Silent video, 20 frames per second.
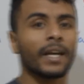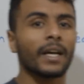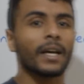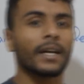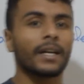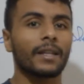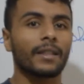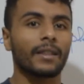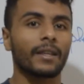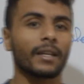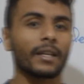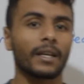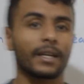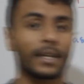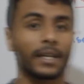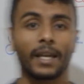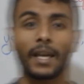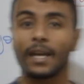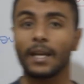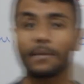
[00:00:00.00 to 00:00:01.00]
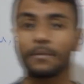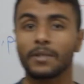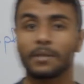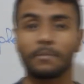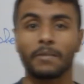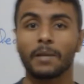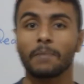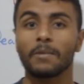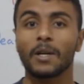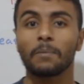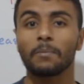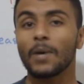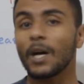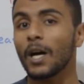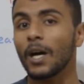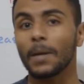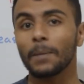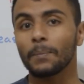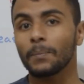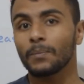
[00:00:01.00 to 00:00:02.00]
And then I came to my
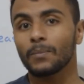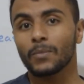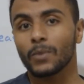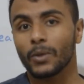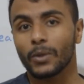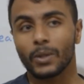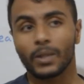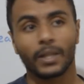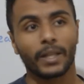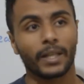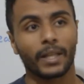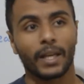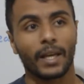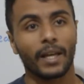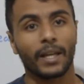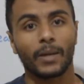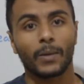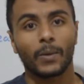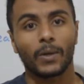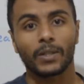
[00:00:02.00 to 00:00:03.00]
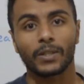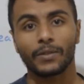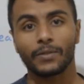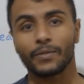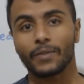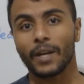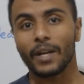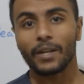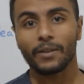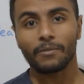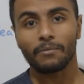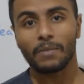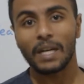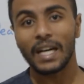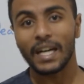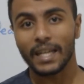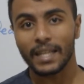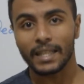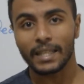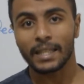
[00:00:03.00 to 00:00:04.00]
mom or like anyone, a friend of
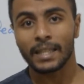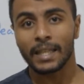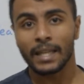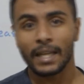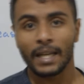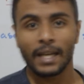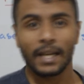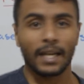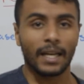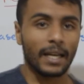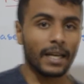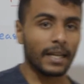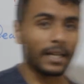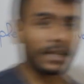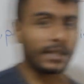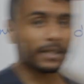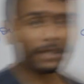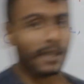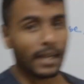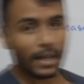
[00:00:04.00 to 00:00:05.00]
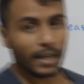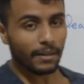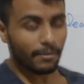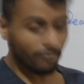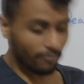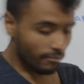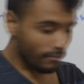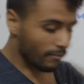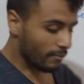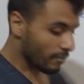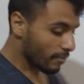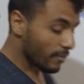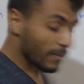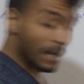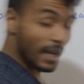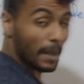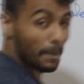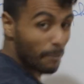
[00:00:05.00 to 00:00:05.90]
mine, and I said, a